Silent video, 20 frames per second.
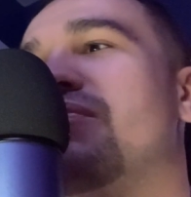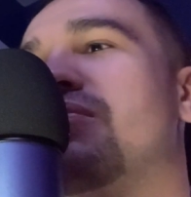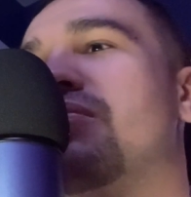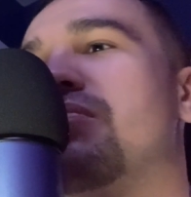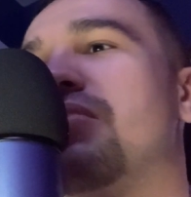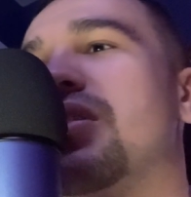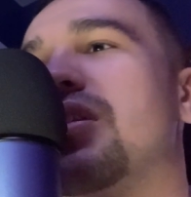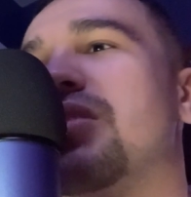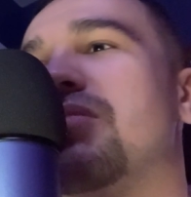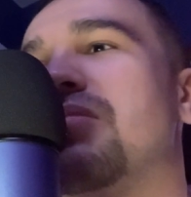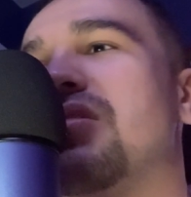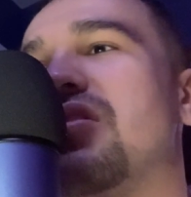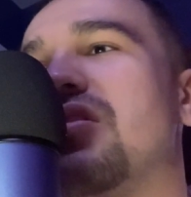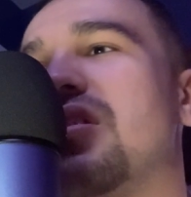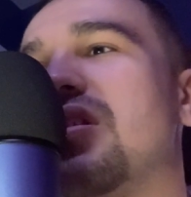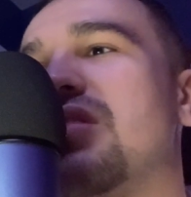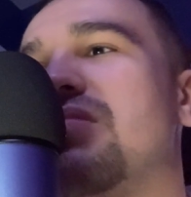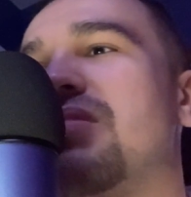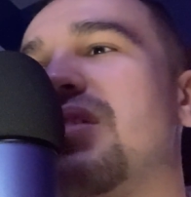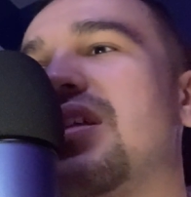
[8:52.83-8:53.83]
Brandon
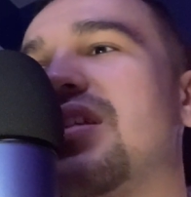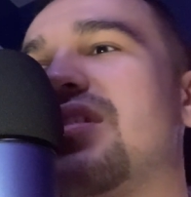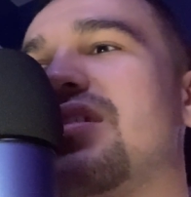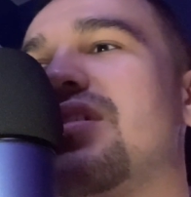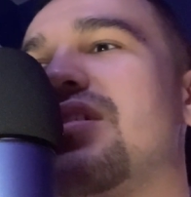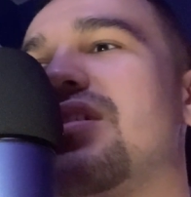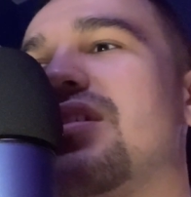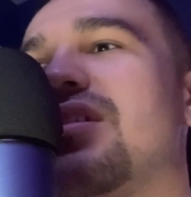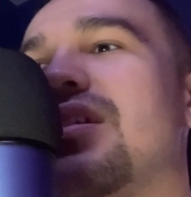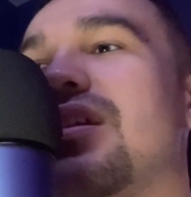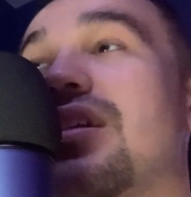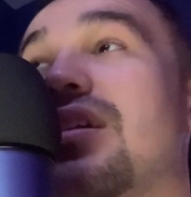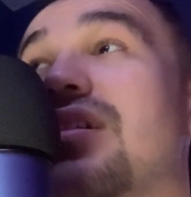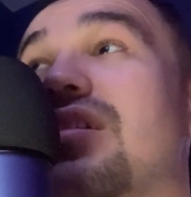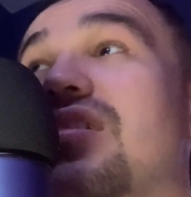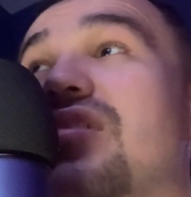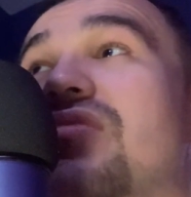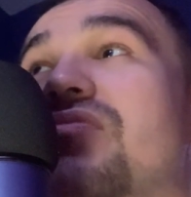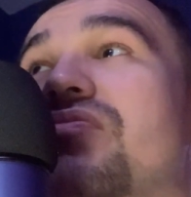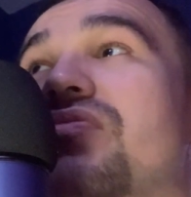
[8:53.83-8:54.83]
Moreno might actually
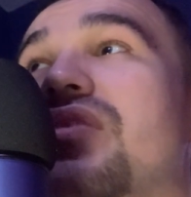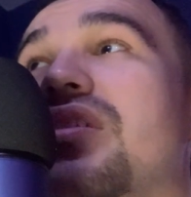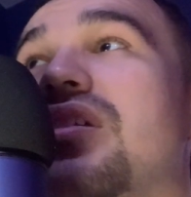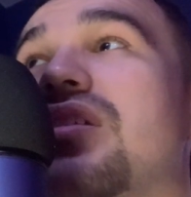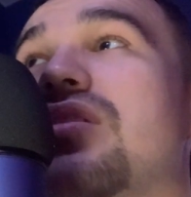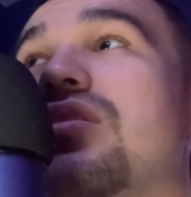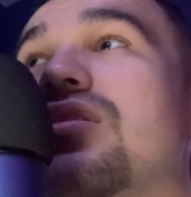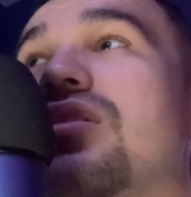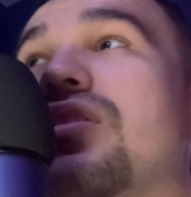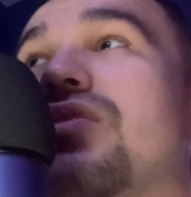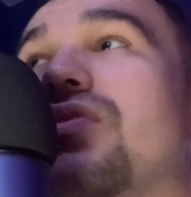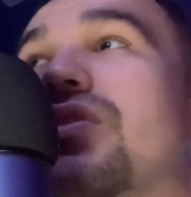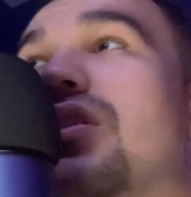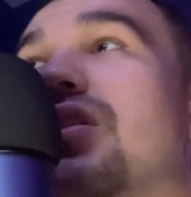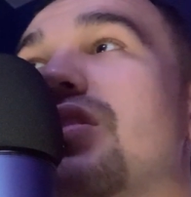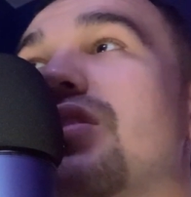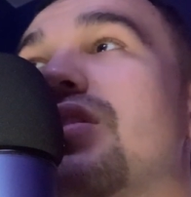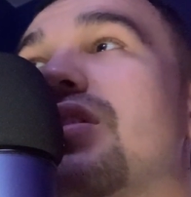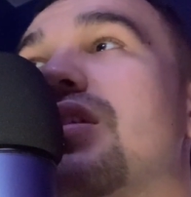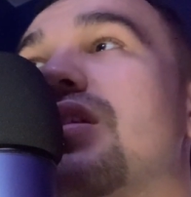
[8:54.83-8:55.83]
KO Steve
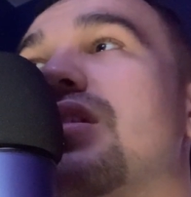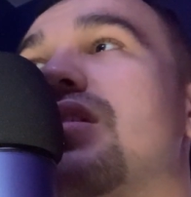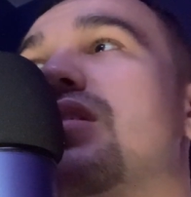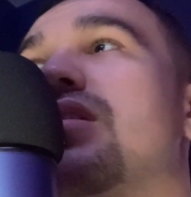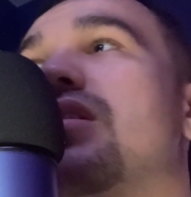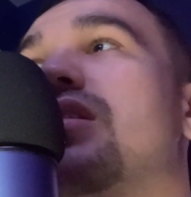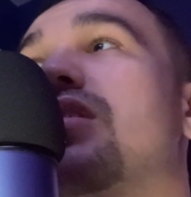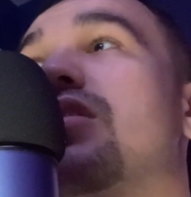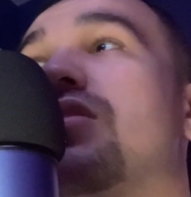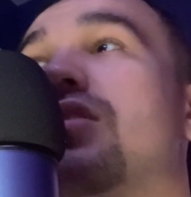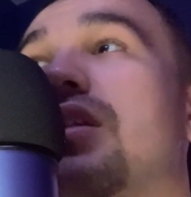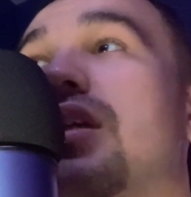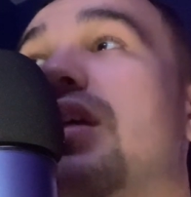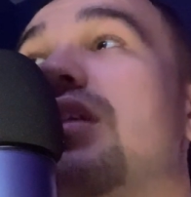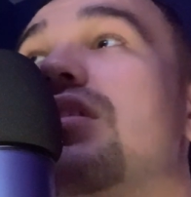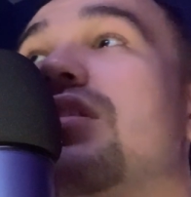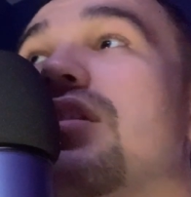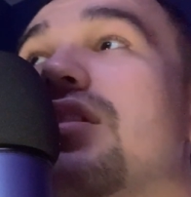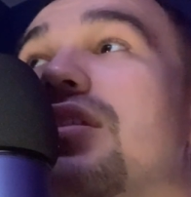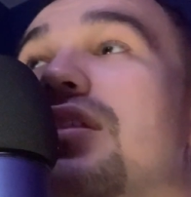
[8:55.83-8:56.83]
Erceg, because he
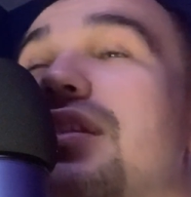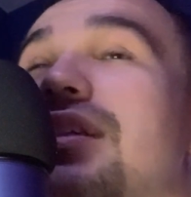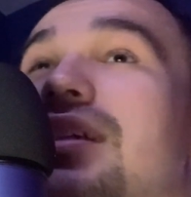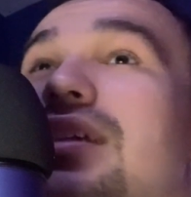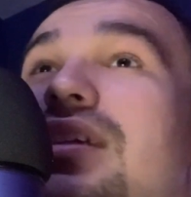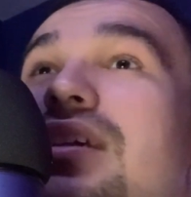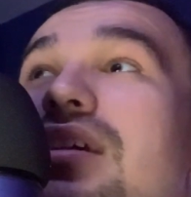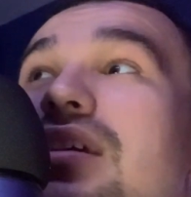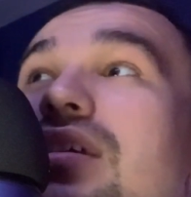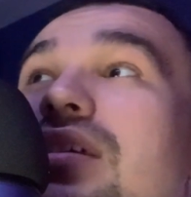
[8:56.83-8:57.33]
actually did get